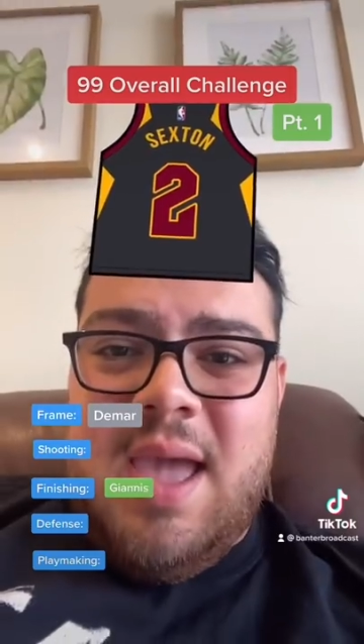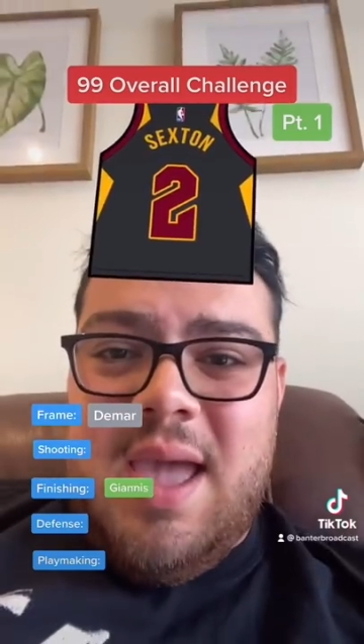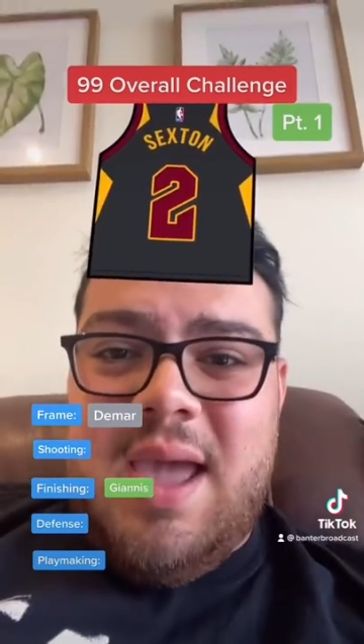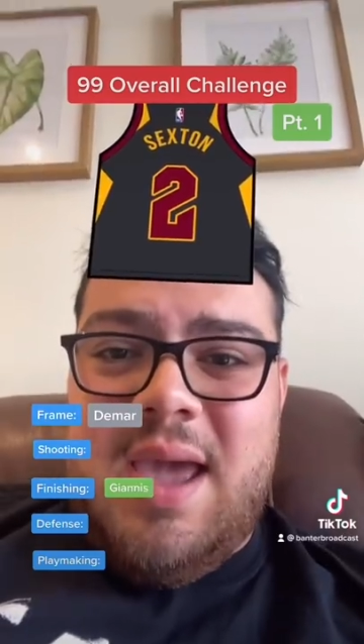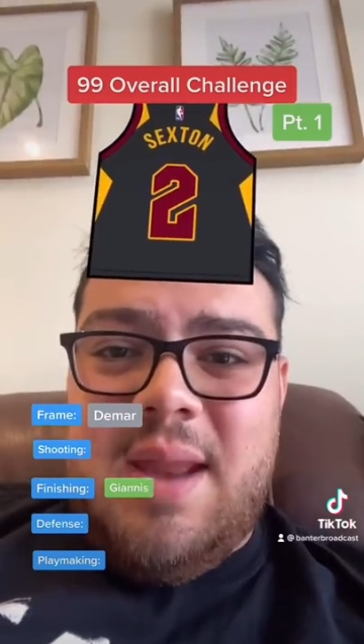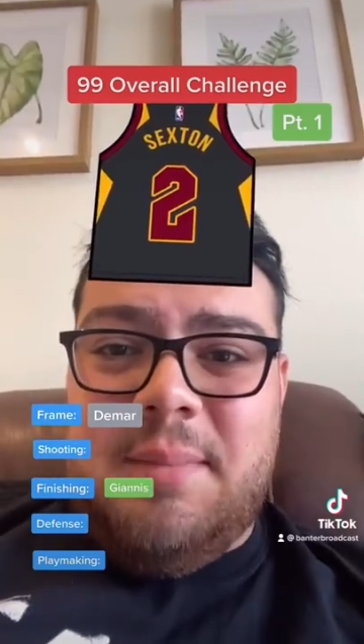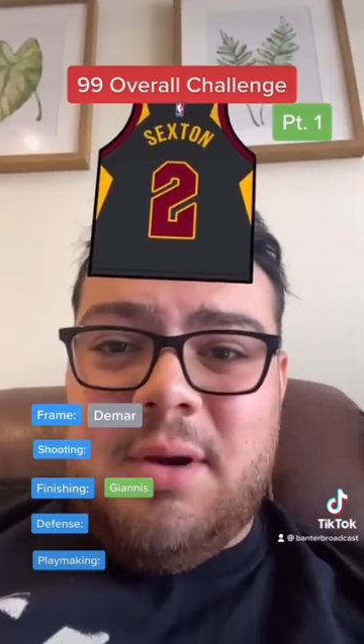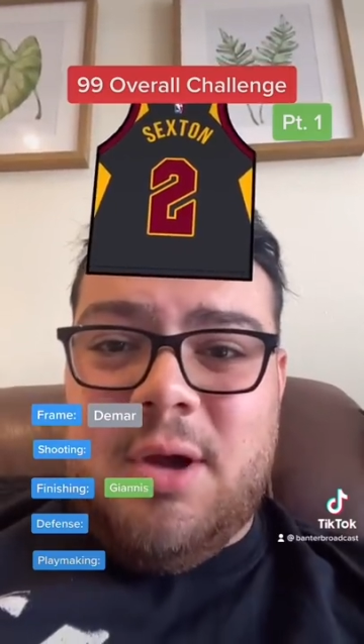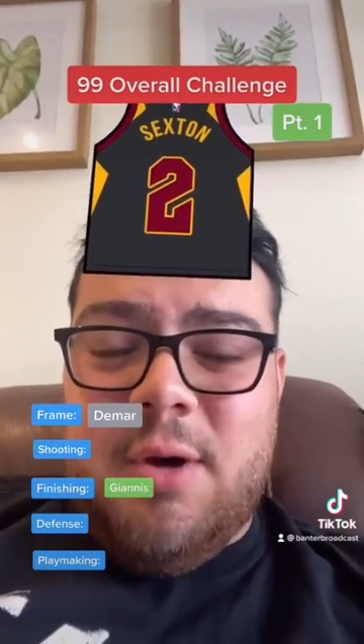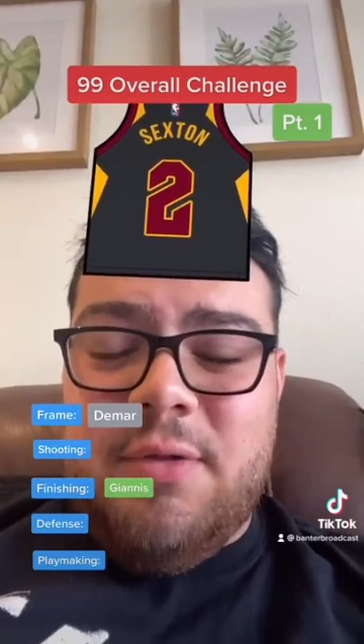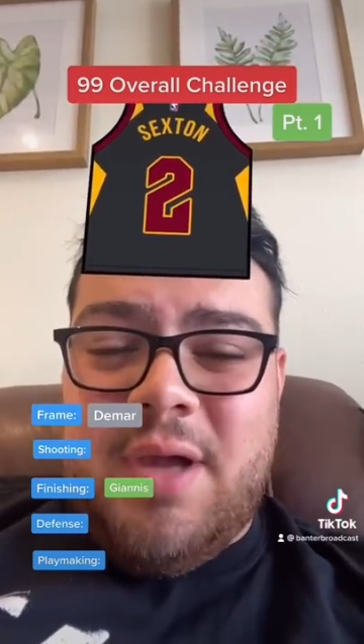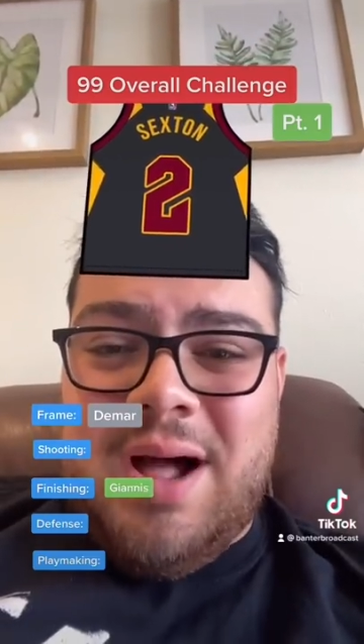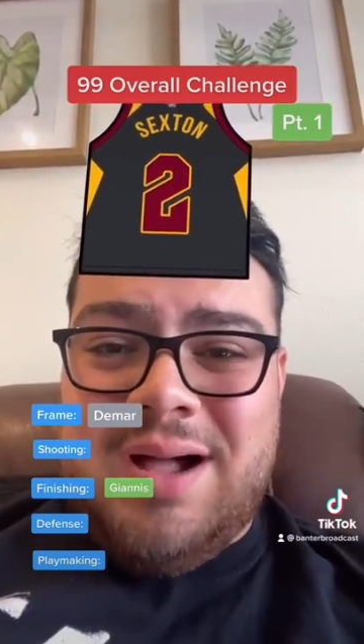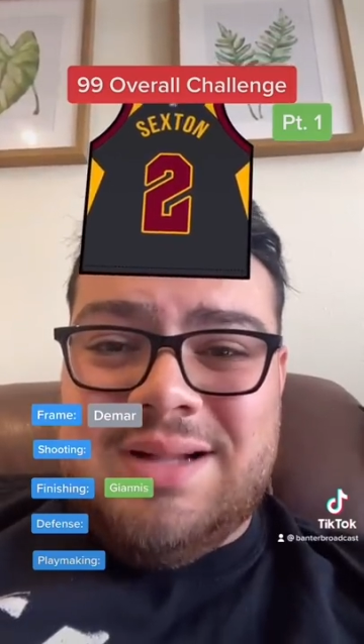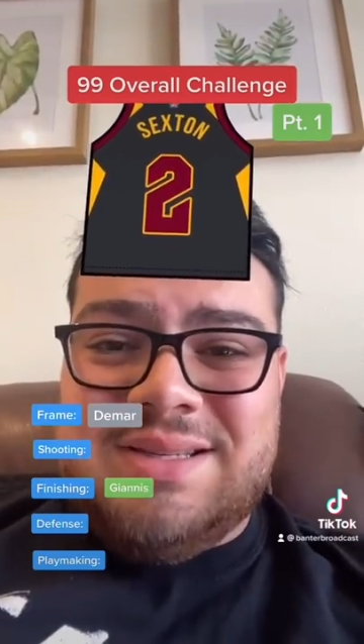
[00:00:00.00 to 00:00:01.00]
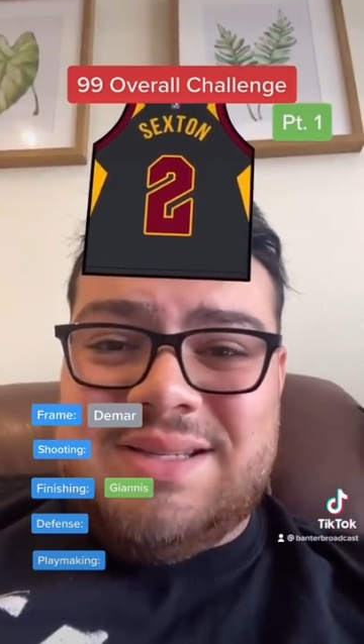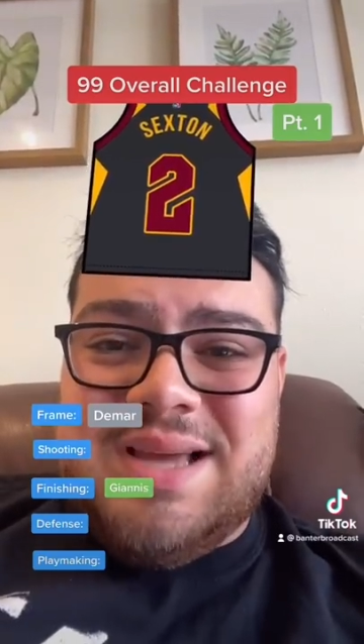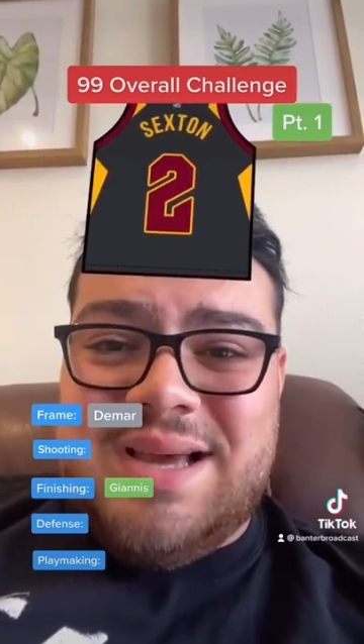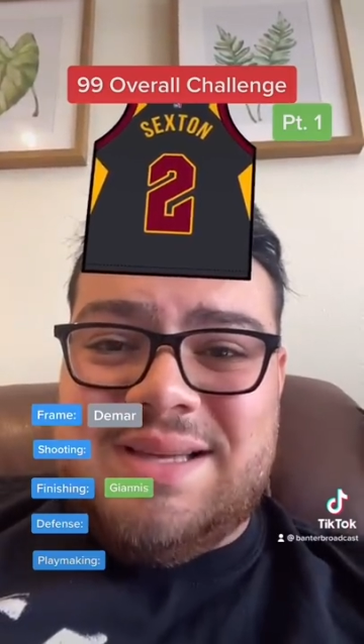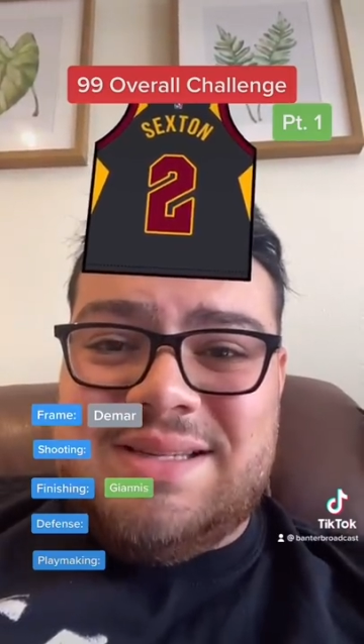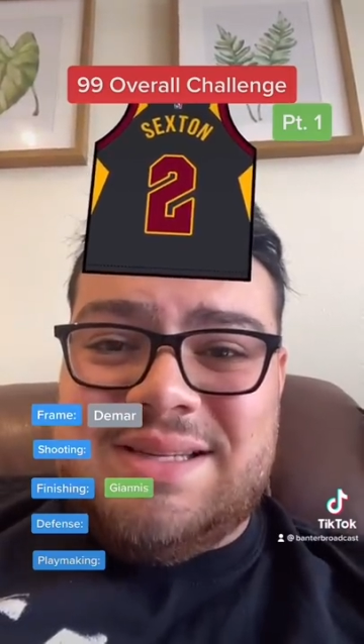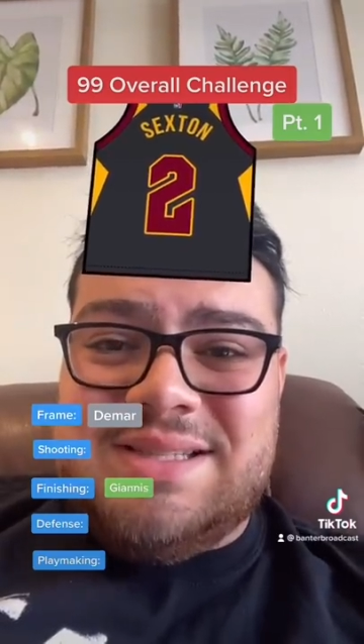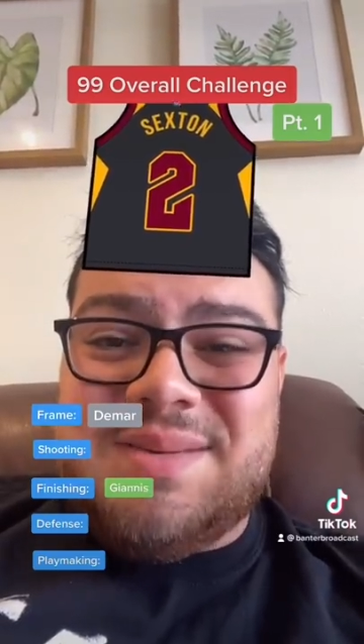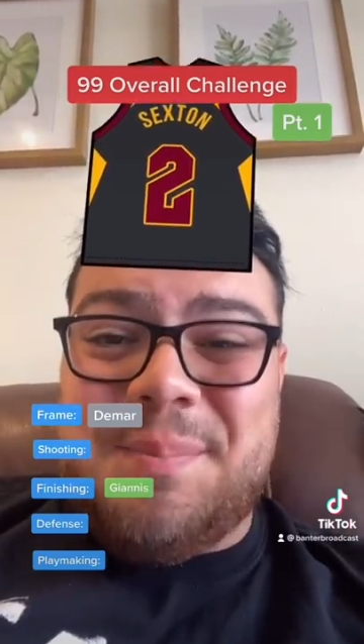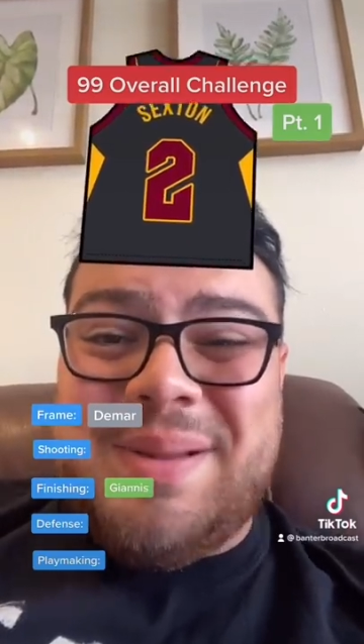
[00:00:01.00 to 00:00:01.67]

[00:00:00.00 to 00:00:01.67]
And I'm going to go with Colin Sexton's